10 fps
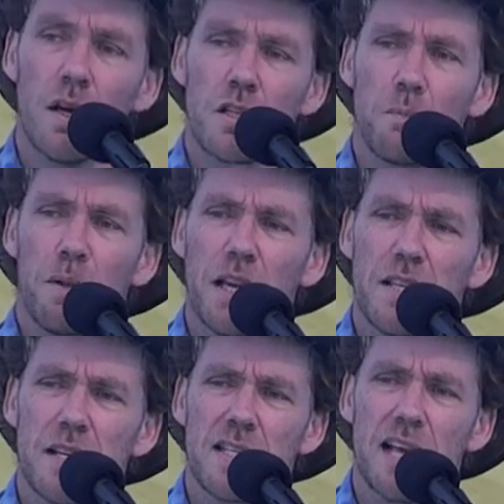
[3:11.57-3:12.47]
So
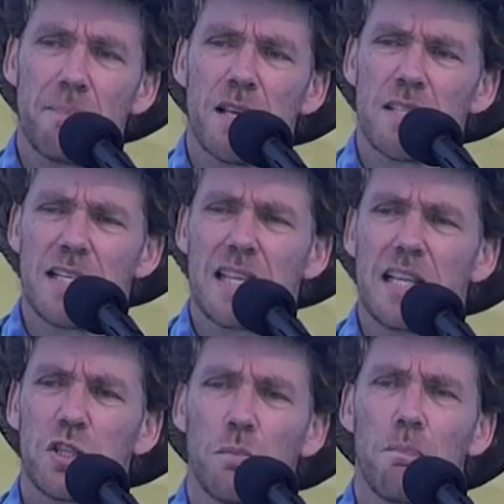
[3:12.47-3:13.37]
please accept this
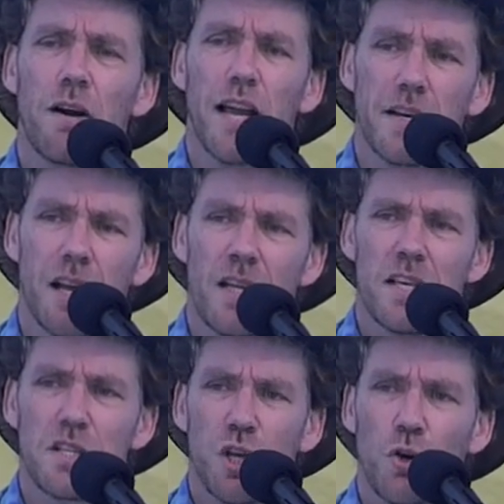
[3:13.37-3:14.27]
little bread,
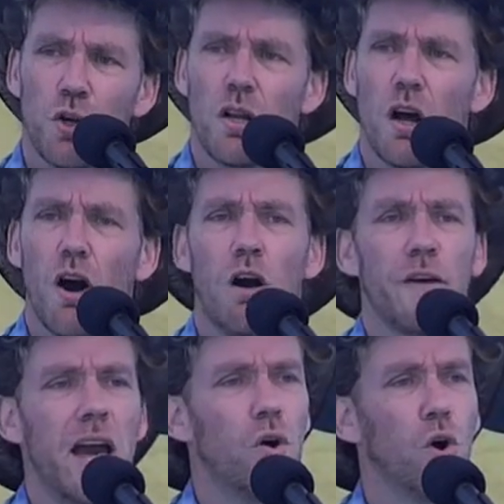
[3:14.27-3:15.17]
this token
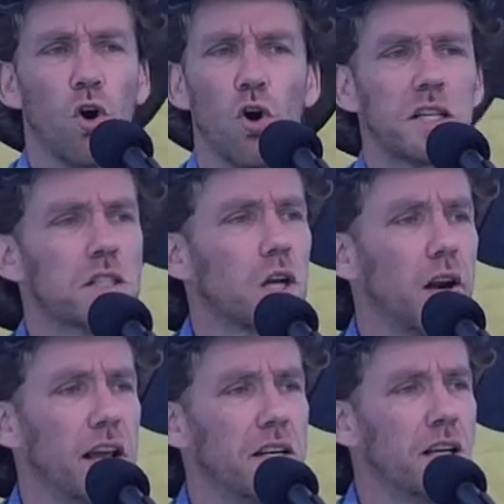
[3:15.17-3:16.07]
of our awe and
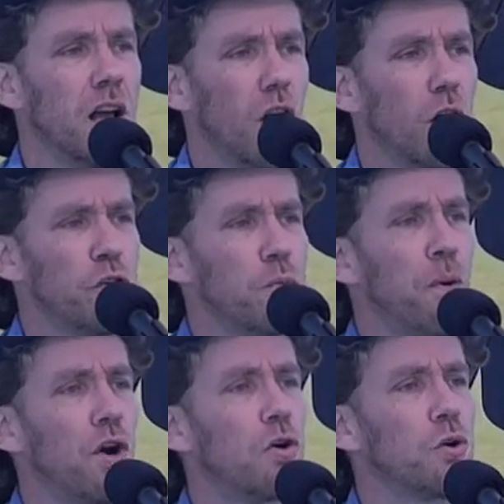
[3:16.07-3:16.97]
dread of you,
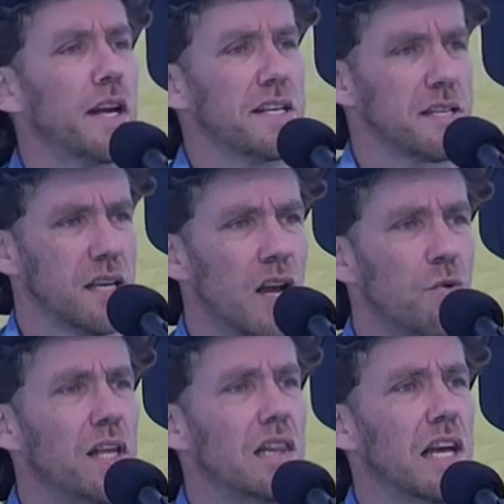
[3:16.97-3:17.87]
Progress,
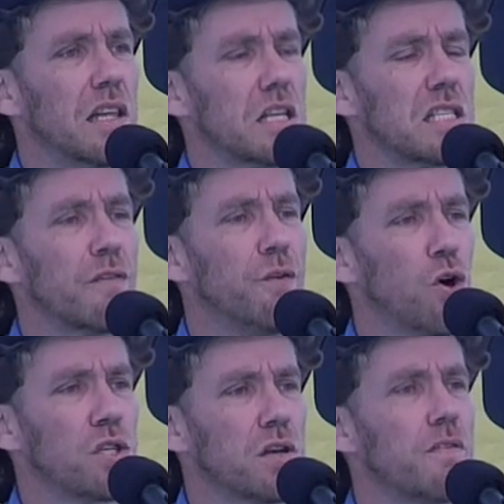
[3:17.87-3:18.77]
relentless
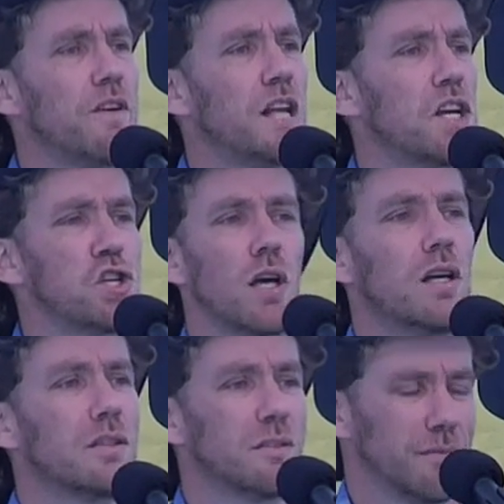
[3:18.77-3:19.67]
force of nature.
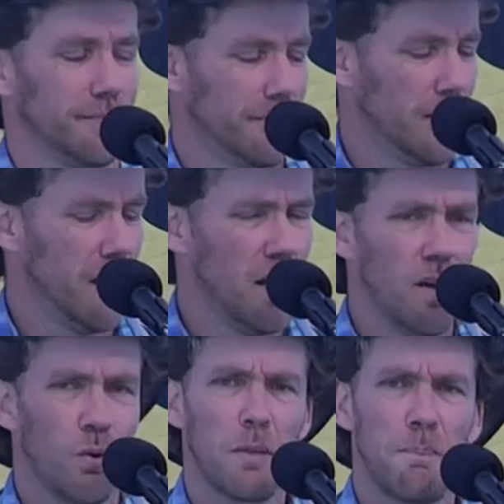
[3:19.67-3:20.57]

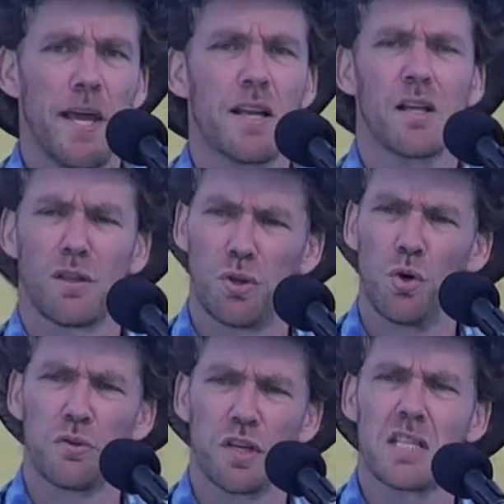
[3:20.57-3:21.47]
Well, the pig
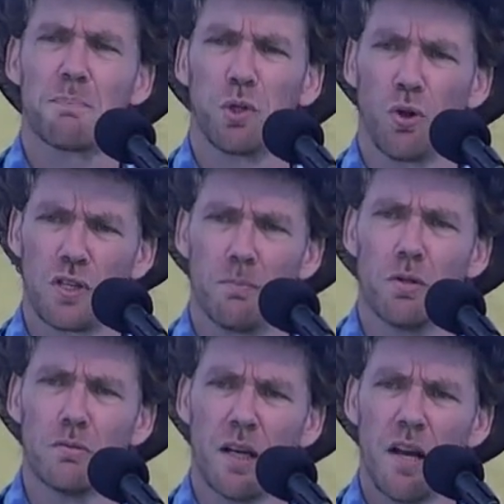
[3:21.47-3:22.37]
thought this
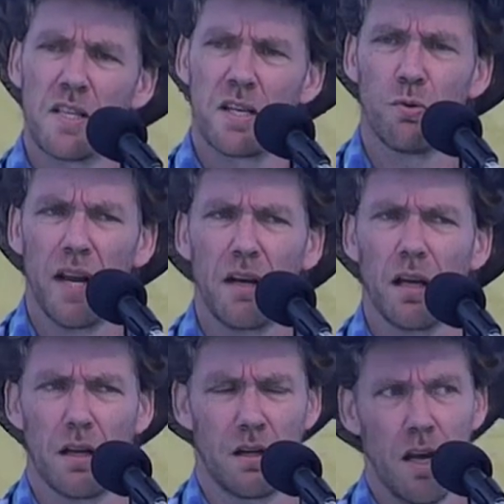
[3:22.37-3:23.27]
plausible,
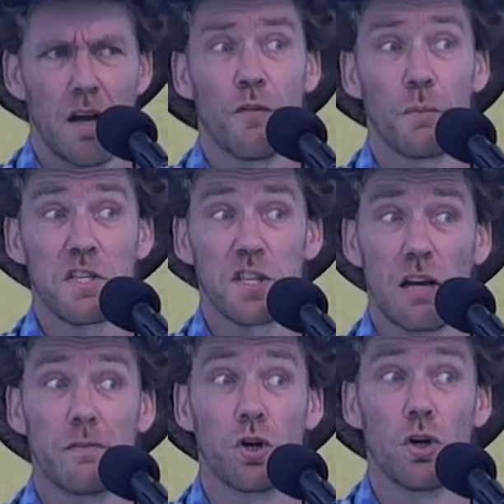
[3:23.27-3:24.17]
surrender from a
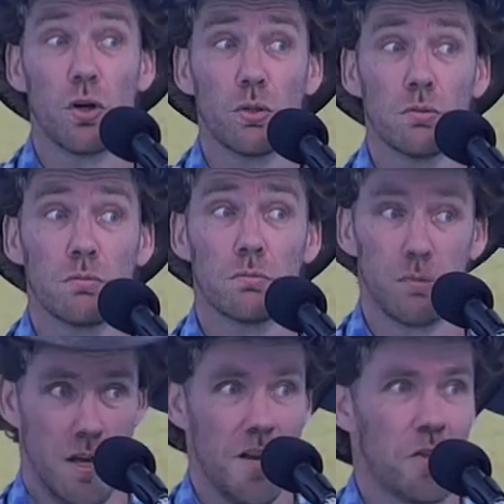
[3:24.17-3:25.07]
son of Gaul,
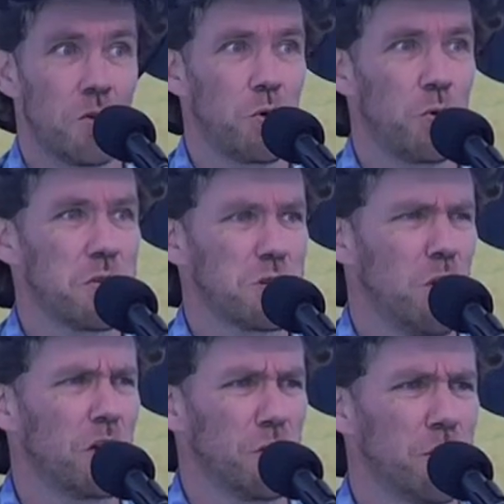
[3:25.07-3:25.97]
though couldn't
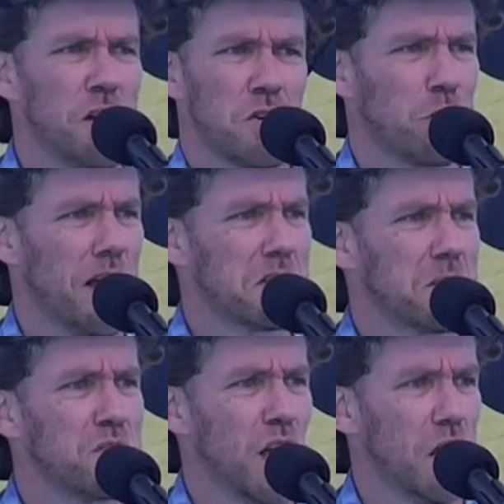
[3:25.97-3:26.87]
swallow
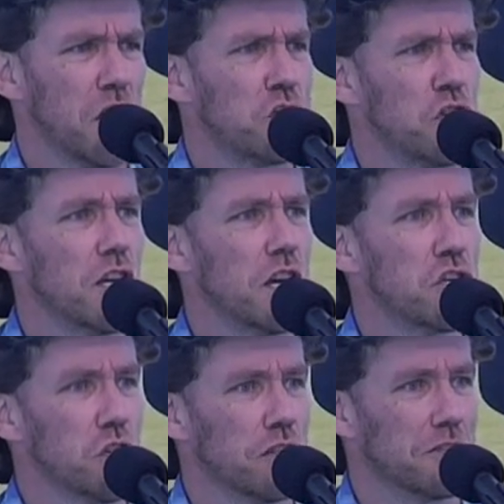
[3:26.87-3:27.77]

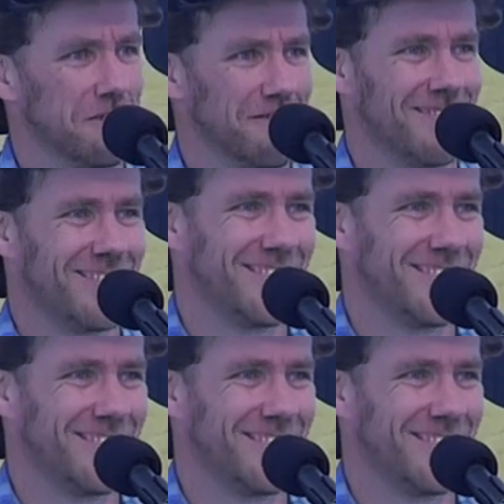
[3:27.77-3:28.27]
transubstantiation.